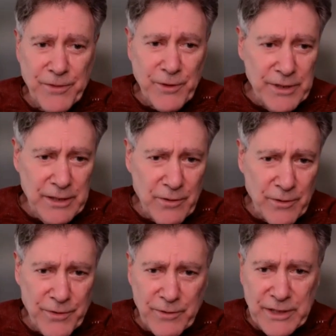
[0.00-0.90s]
about 30
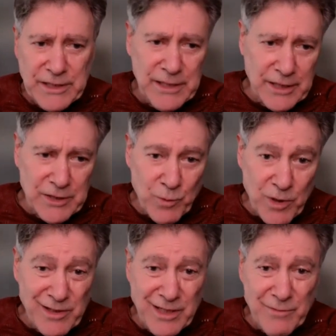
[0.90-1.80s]
or 36
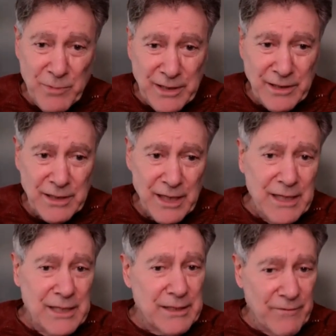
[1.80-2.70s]
were uncommitted.
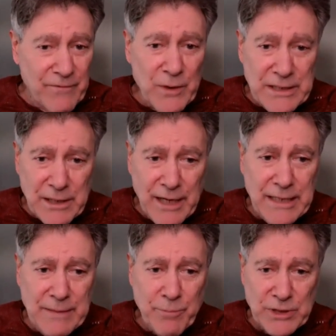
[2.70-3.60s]
So you have a very
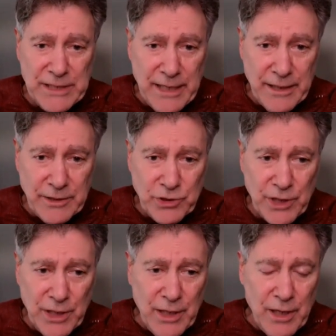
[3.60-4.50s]
tiny
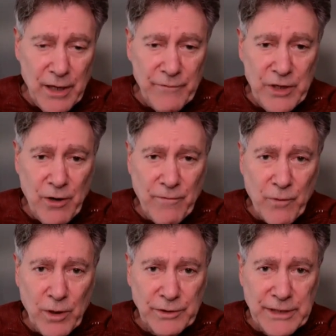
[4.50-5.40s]
percentage of the
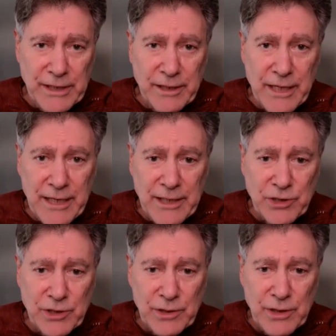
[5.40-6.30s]
overall
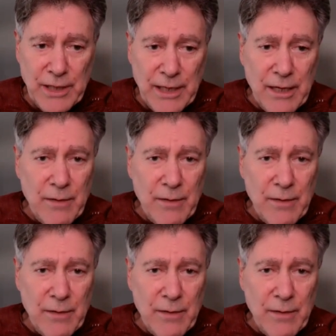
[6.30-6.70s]
delegation.